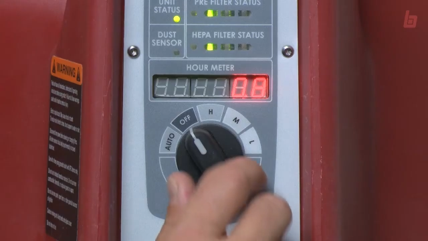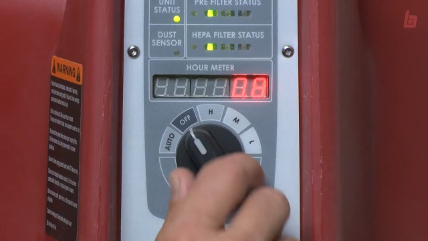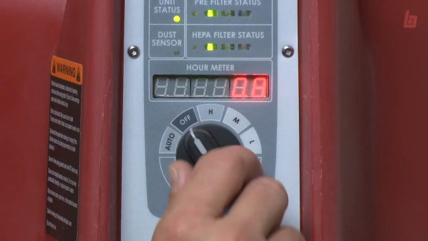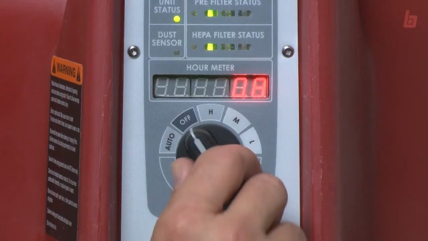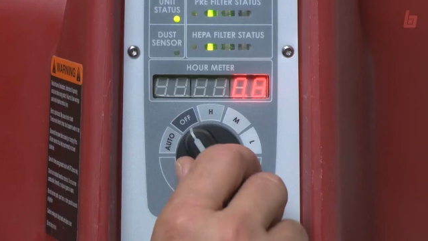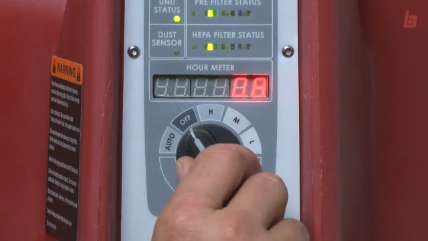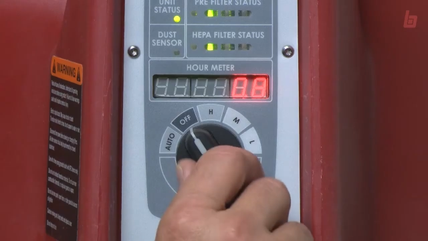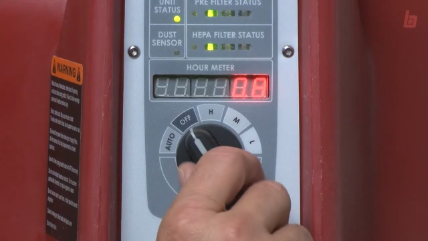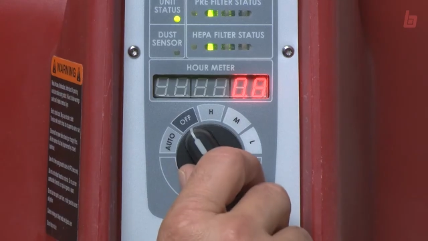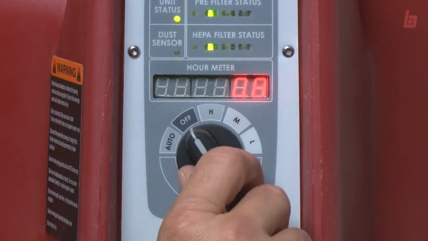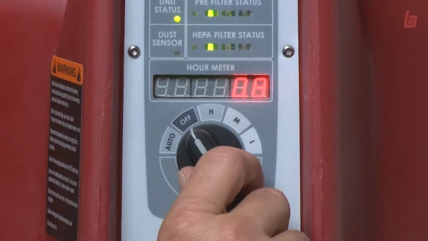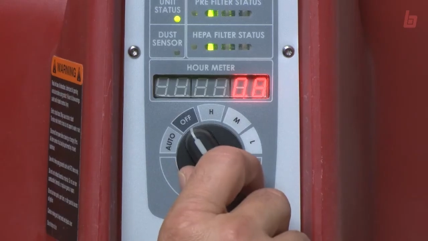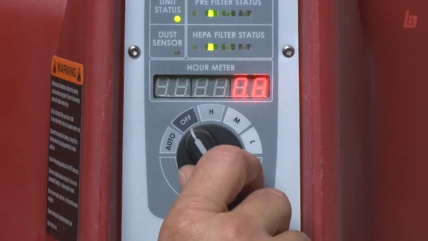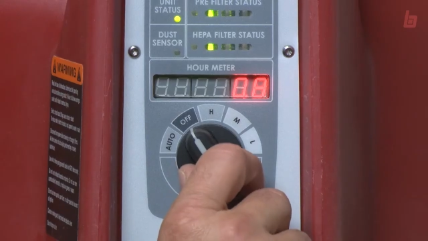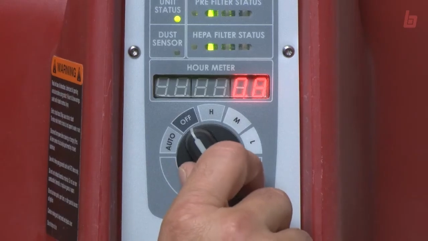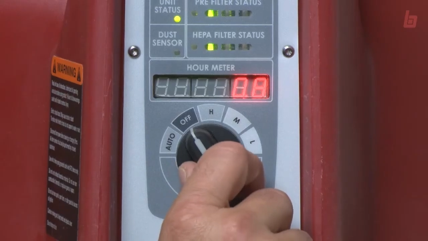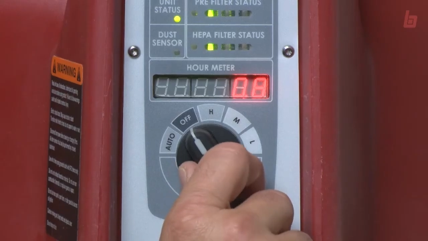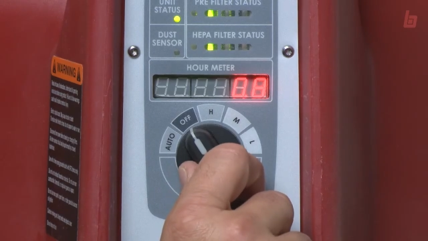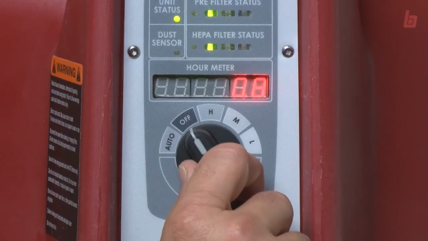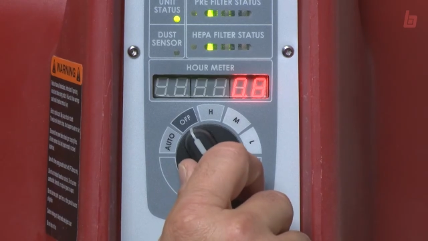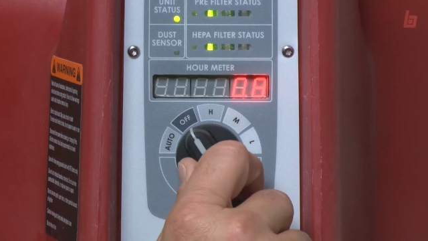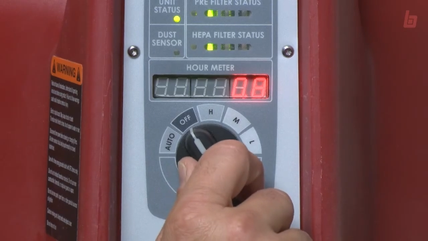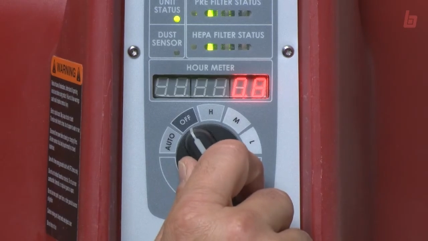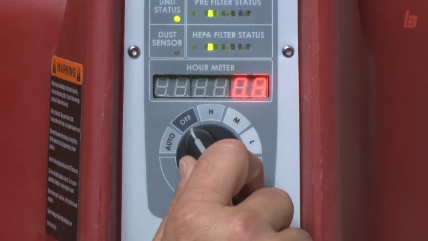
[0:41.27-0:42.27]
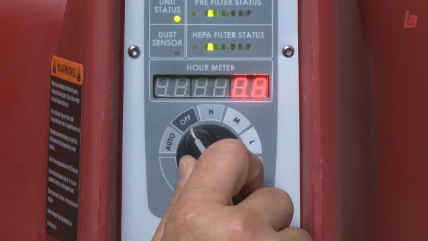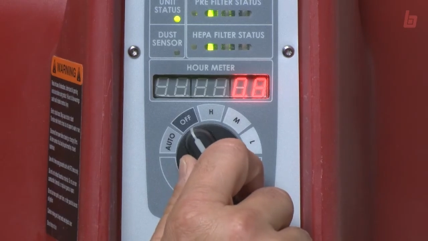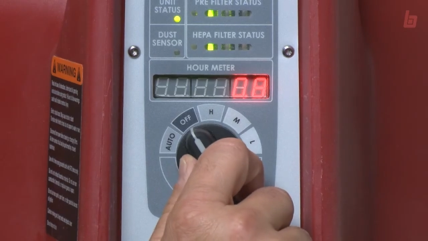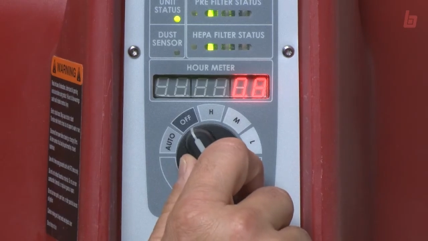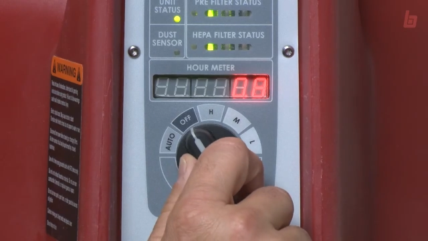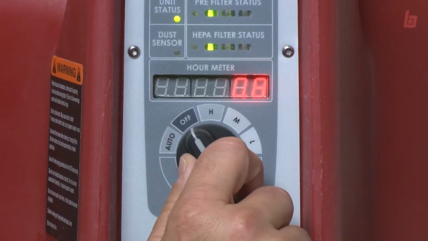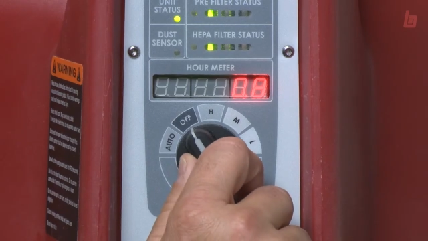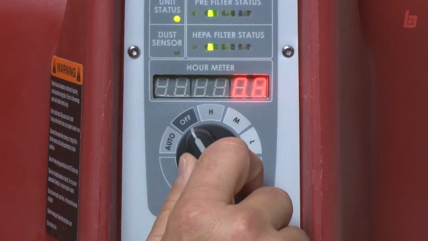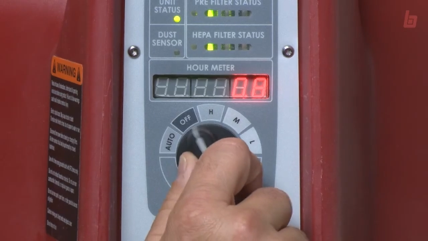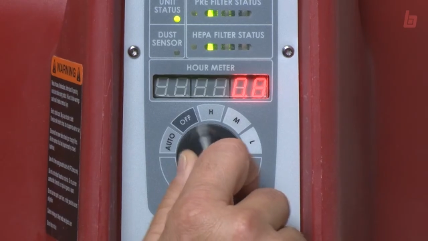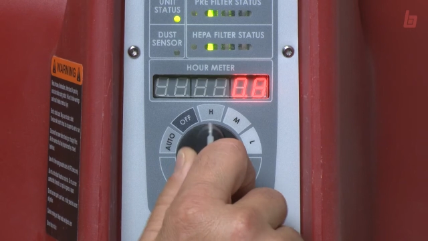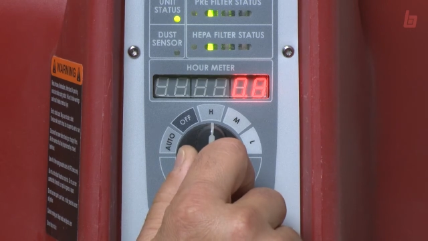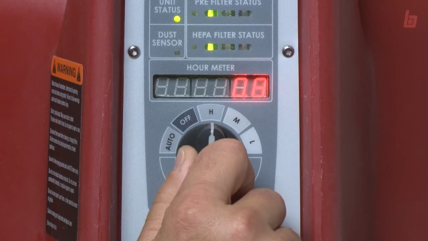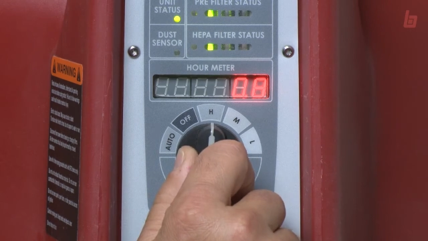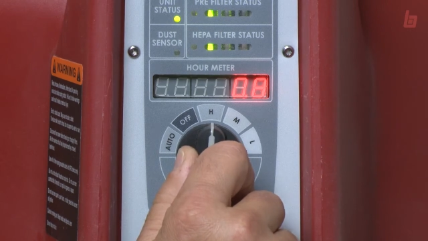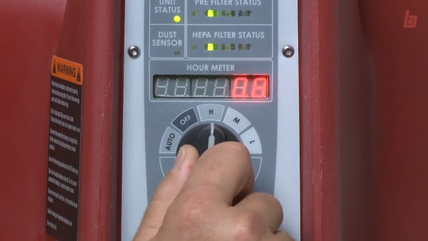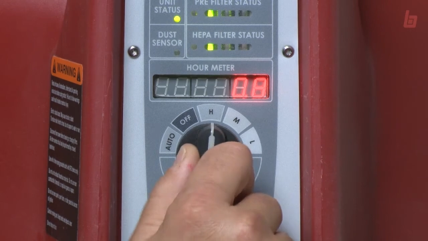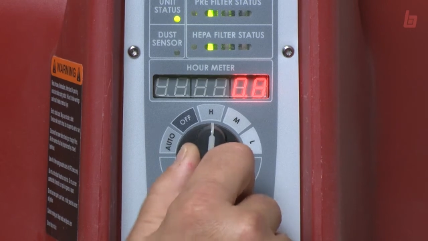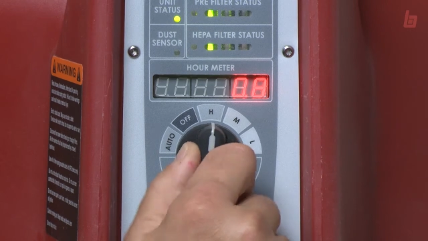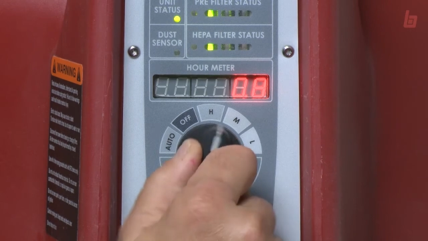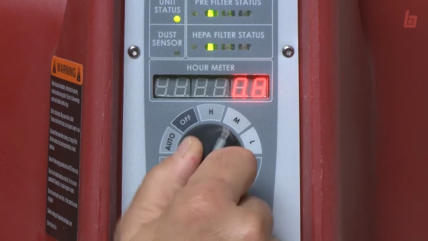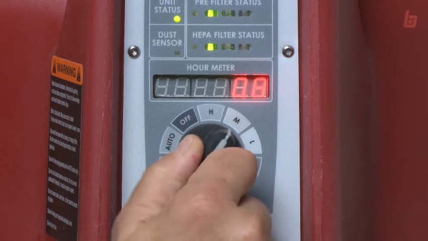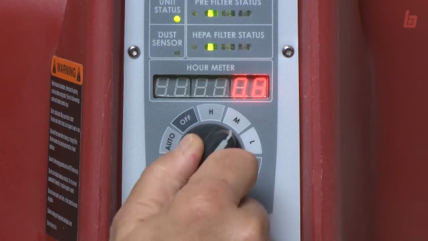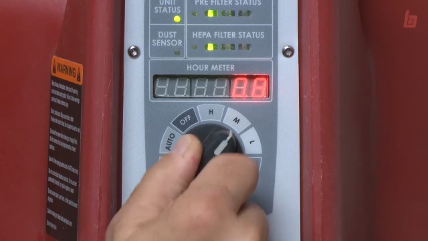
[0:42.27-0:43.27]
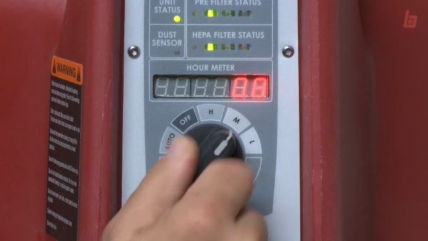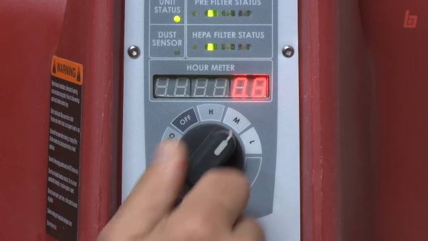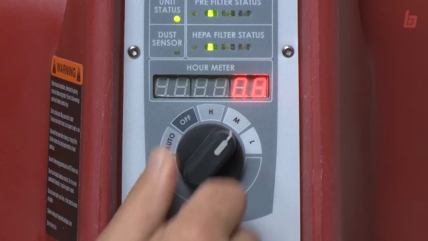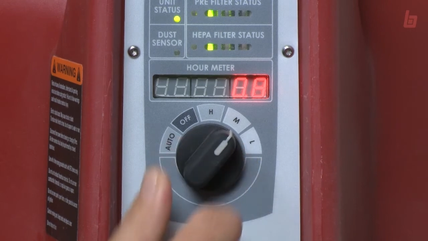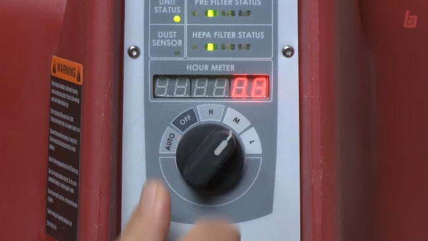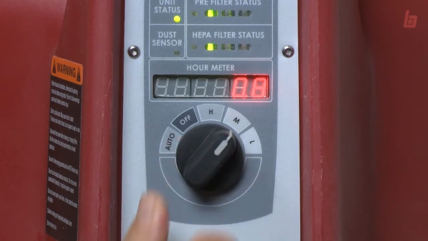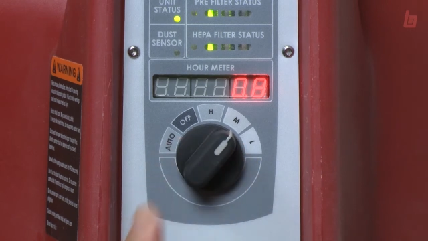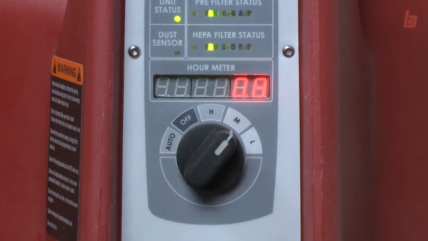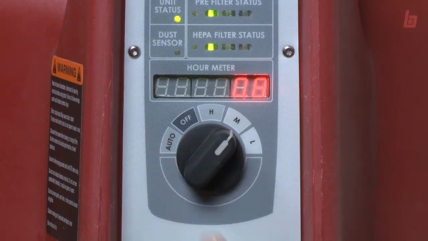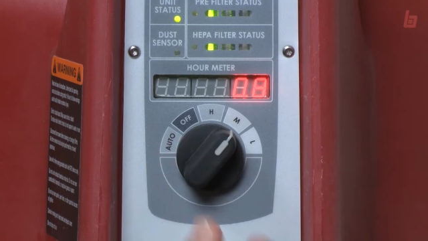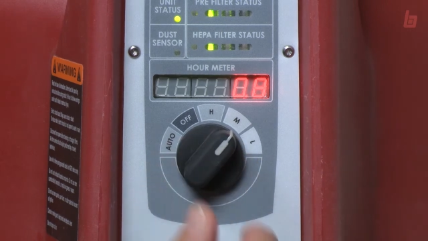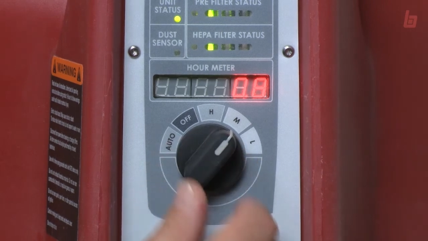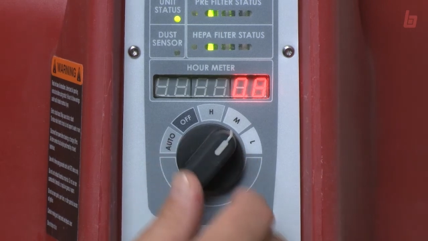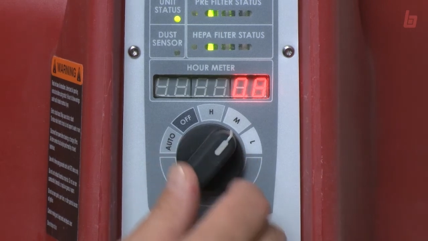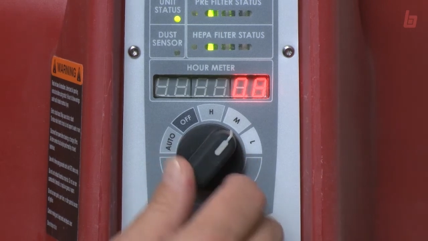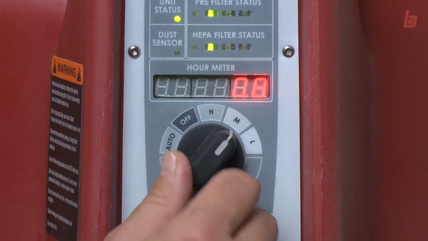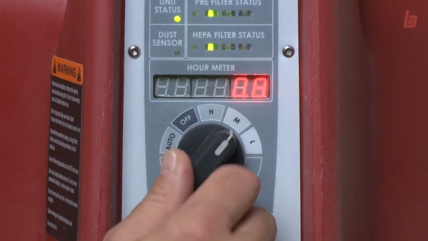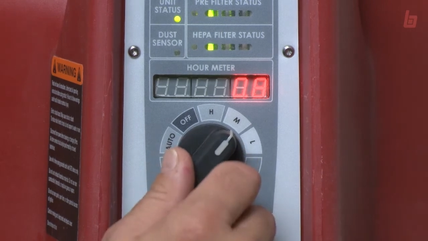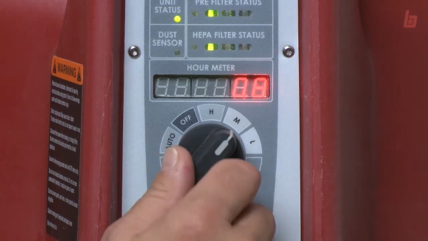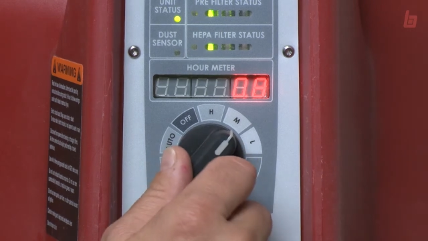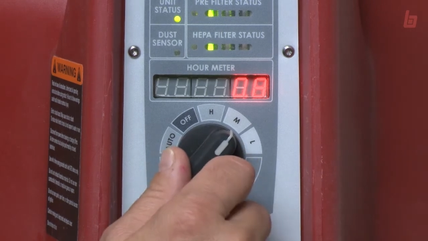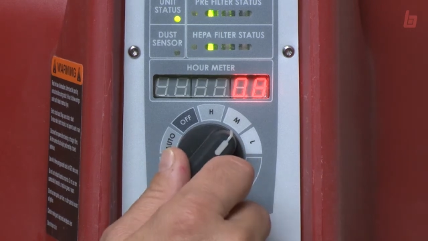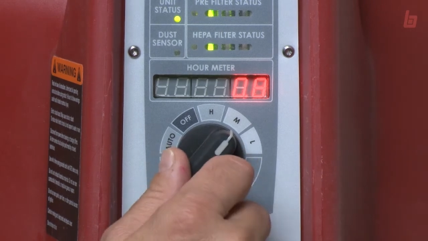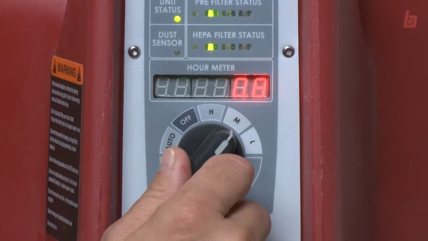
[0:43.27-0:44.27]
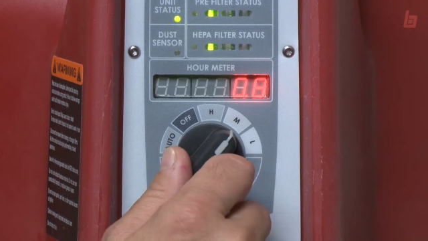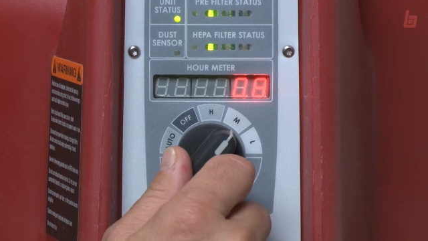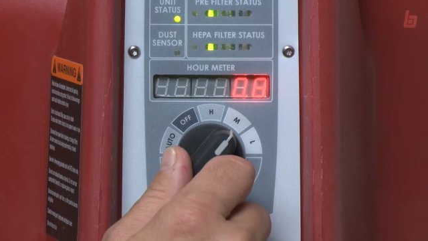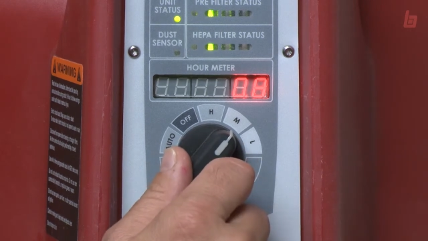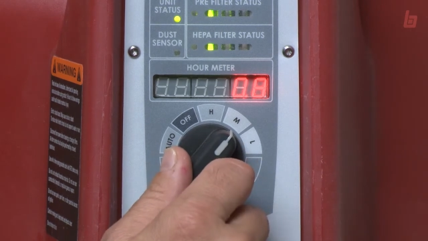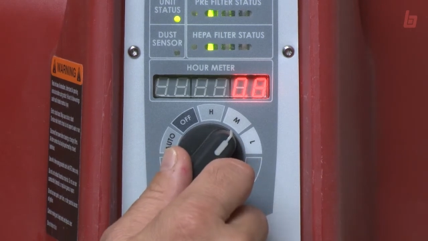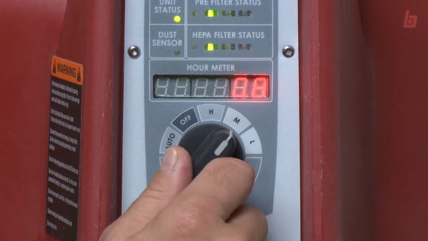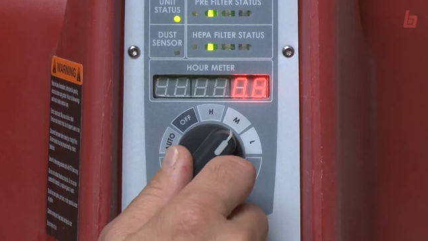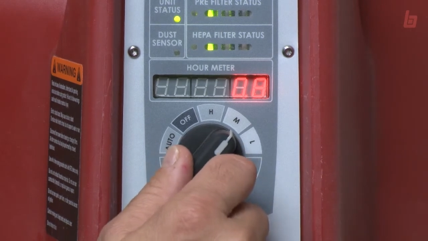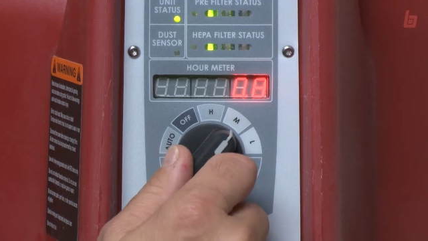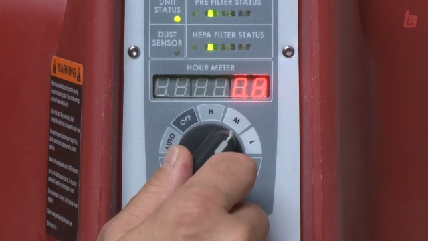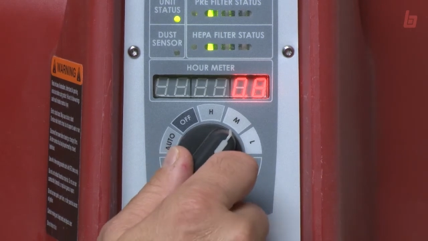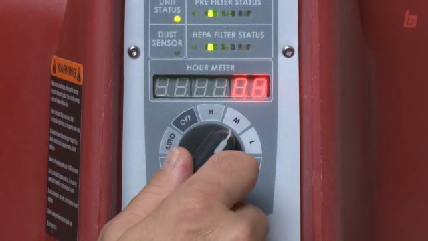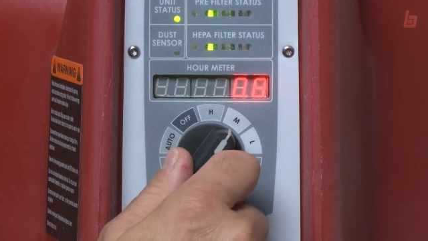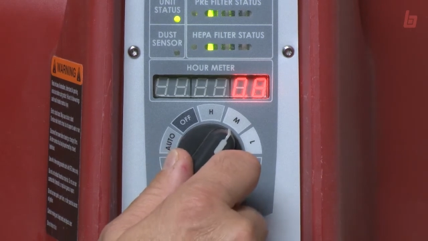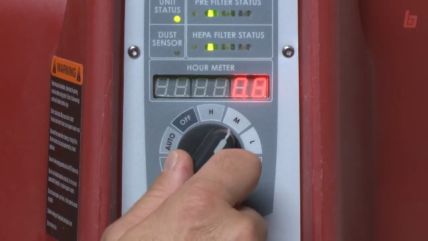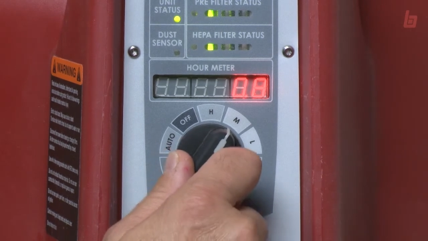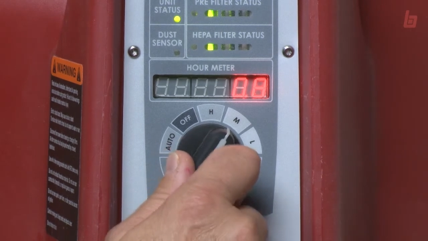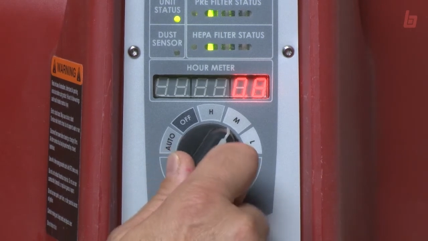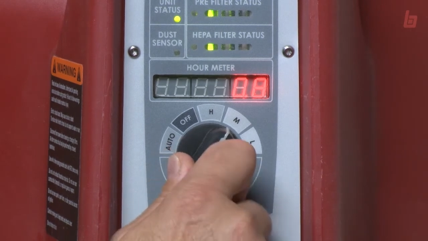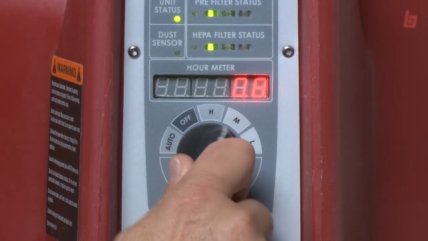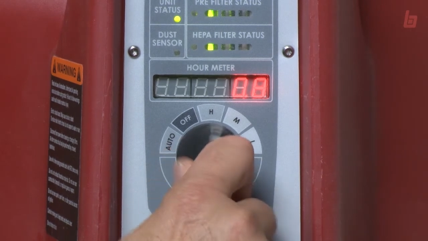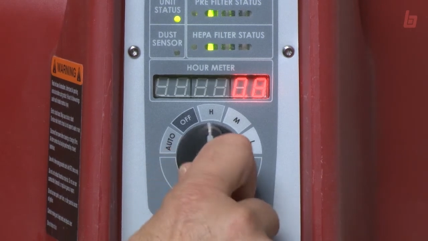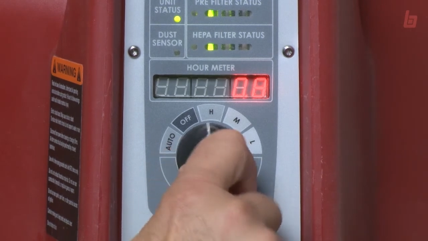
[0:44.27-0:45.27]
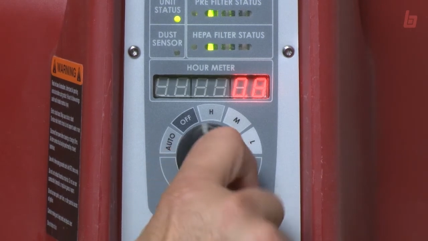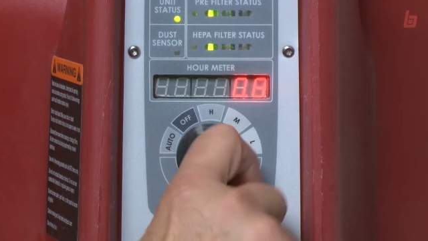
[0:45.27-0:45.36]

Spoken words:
(no speaker visible)